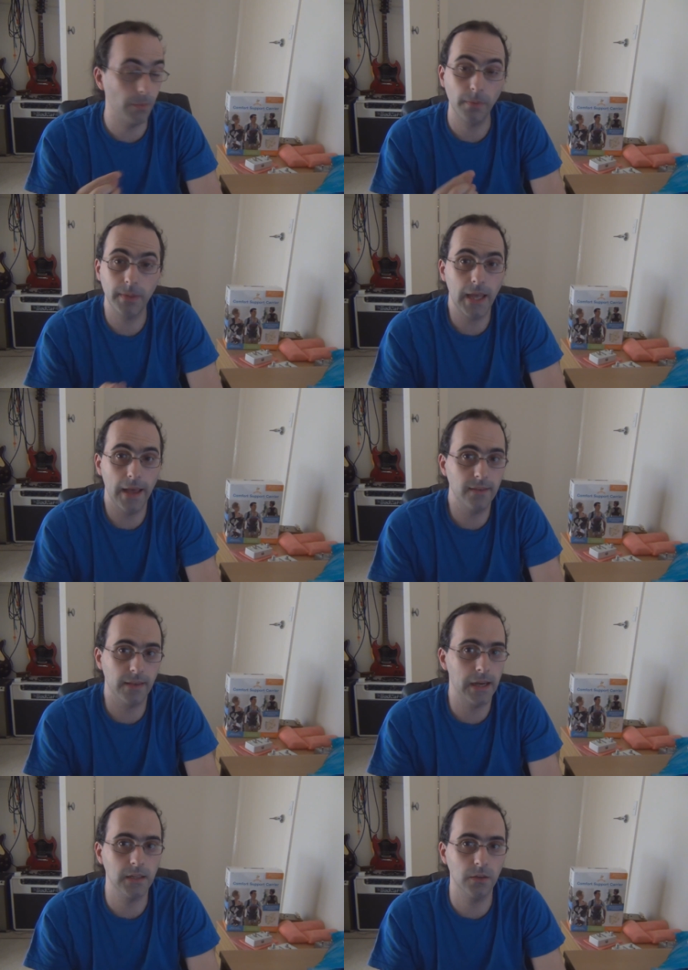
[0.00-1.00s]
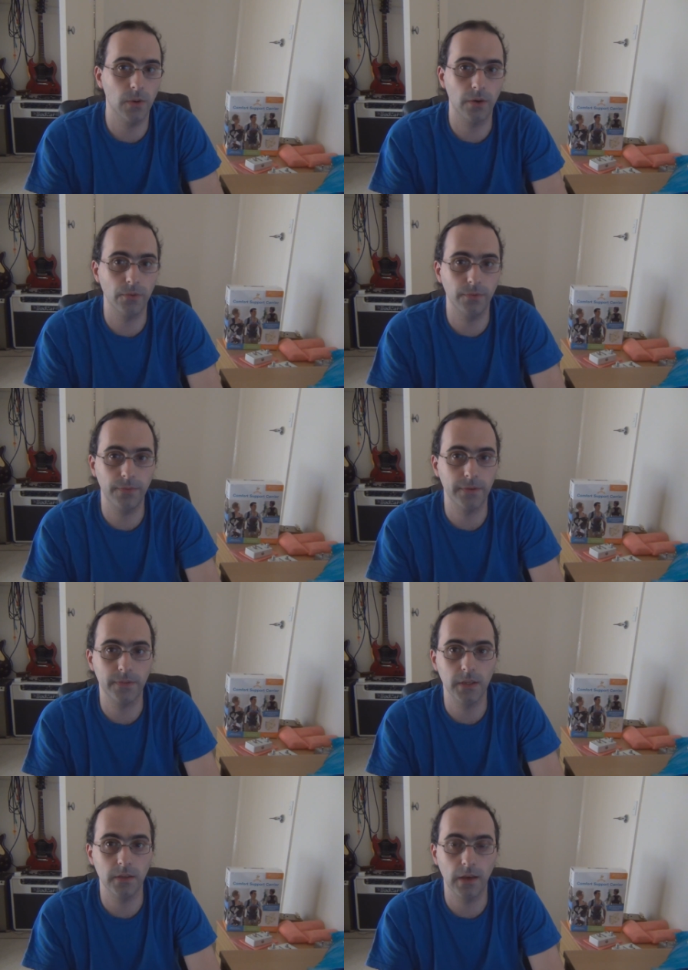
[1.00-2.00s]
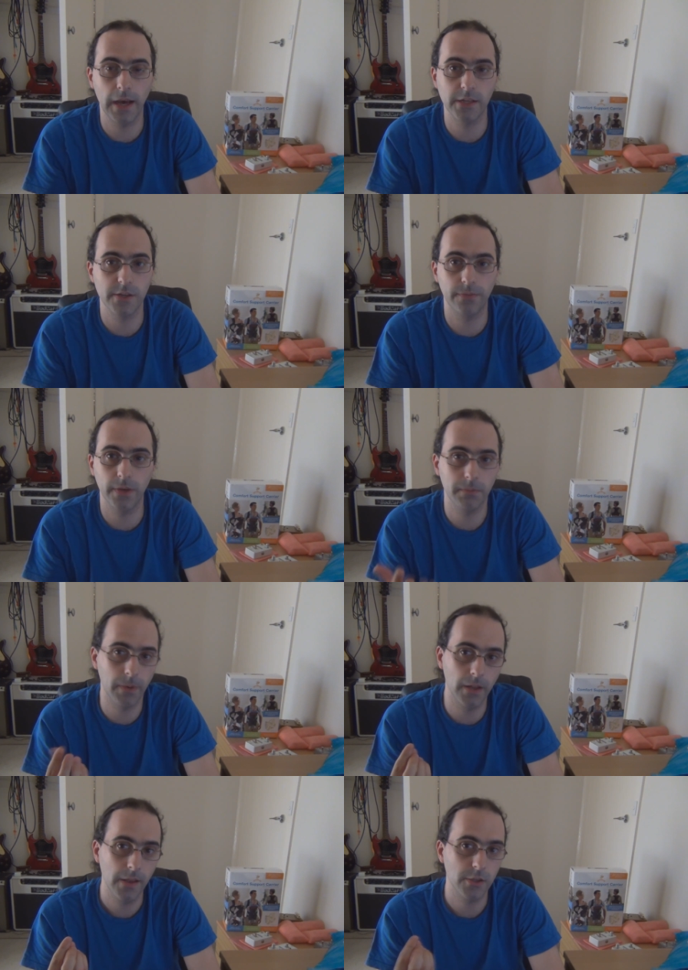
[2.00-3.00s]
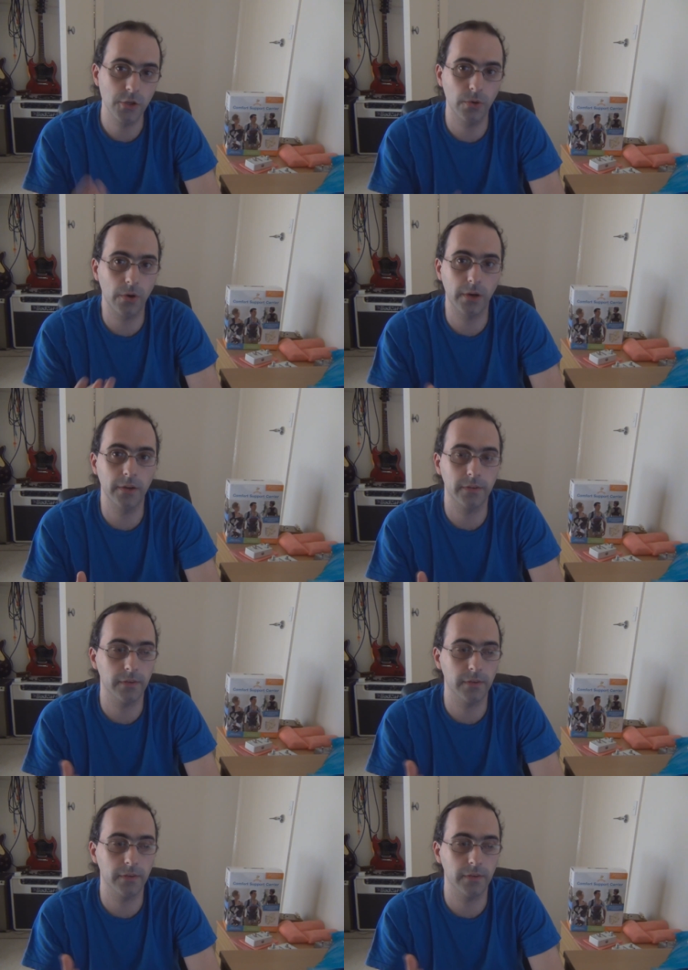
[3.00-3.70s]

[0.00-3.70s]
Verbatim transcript: probably has 80 to 150 HFE, but you're not going to